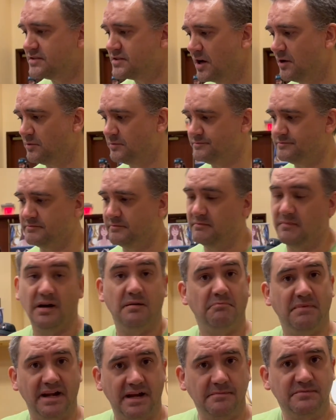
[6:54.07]
So,
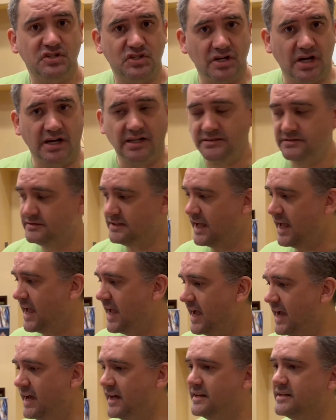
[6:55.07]
my name's John,
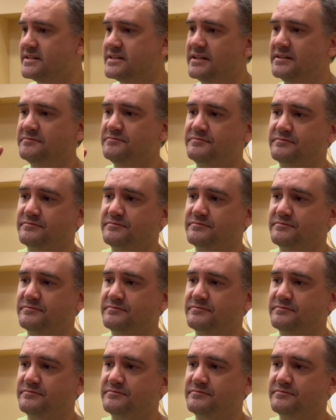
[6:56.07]
and